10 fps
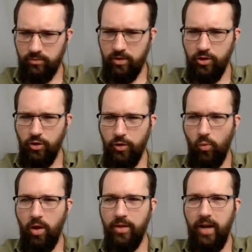There's only
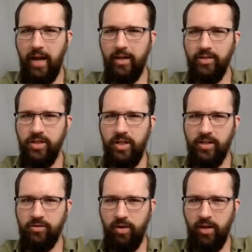one that I can see
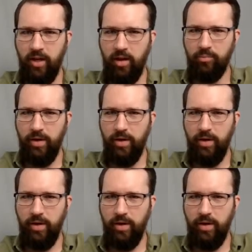that's ranking on